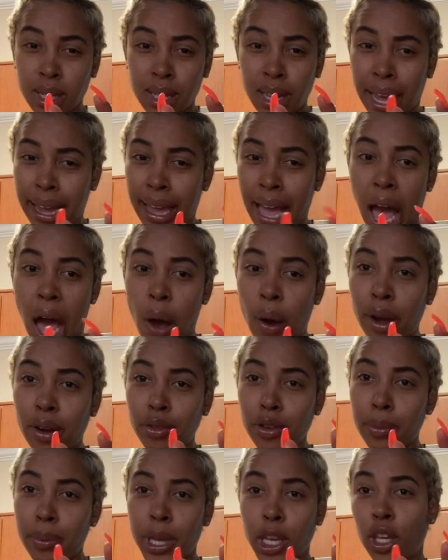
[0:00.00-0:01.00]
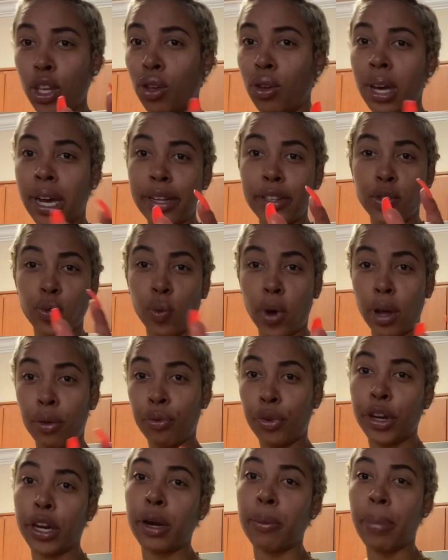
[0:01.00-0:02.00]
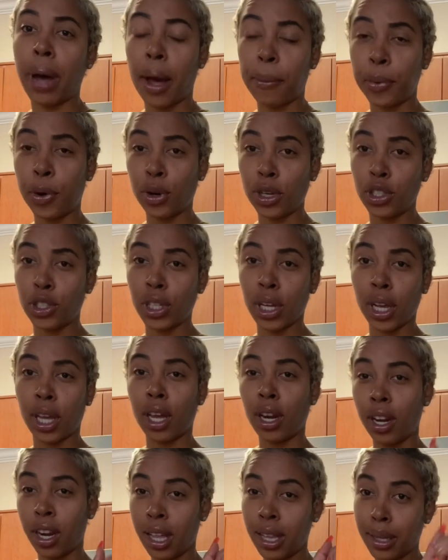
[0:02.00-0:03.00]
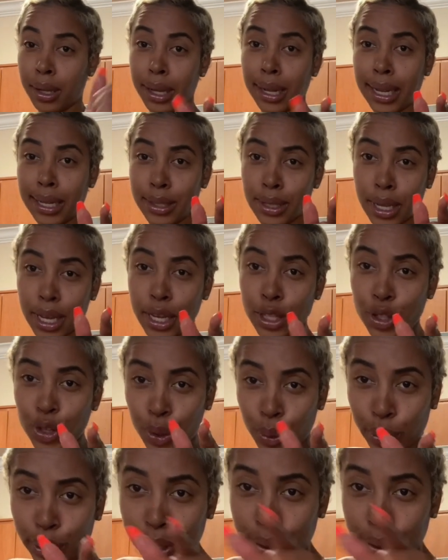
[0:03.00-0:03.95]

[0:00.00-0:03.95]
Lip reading: like however big you guys want for your popcorn chicken. Let's get to it.